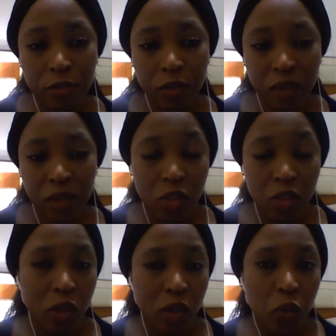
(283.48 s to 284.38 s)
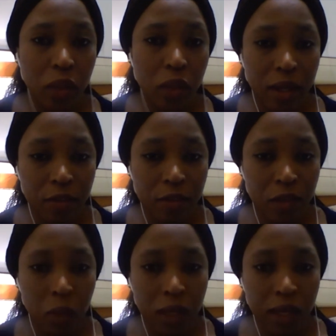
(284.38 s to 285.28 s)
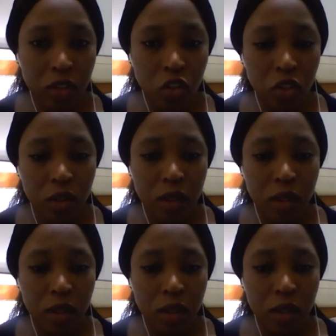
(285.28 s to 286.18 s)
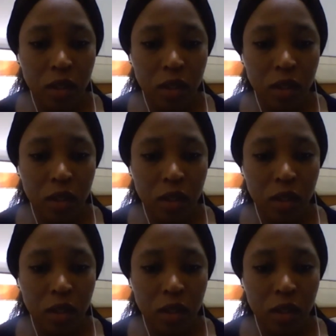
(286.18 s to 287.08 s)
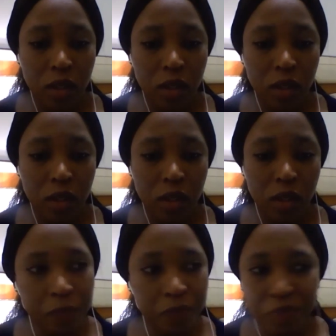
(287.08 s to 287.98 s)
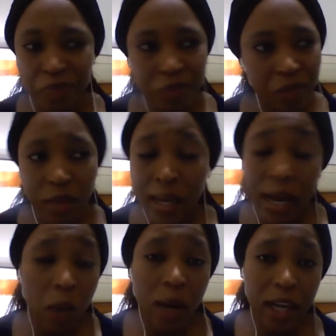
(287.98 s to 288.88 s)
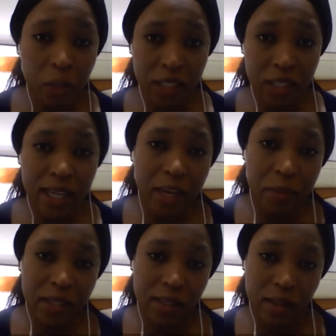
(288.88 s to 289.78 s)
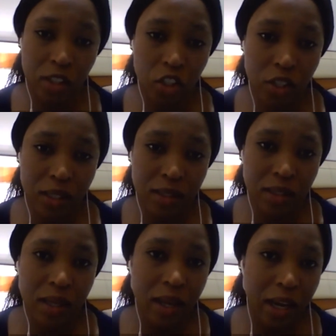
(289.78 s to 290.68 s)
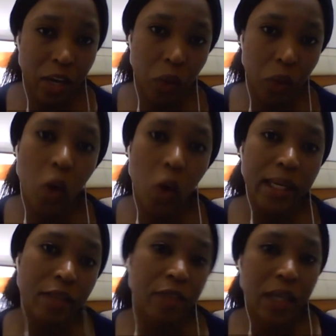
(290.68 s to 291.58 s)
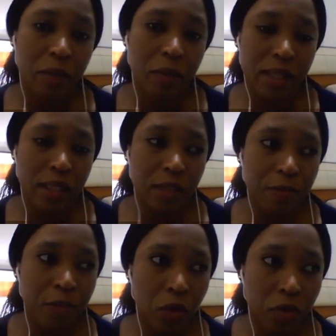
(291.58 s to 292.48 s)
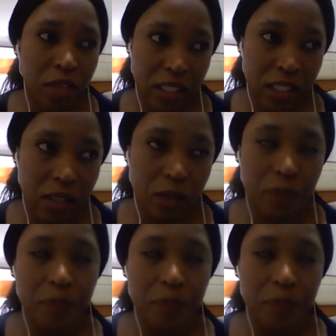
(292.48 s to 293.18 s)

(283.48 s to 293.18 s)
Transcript: That's when we're having our lunch. That's when we get to have our admin time as teachers, and we all leave the campus at 4:30.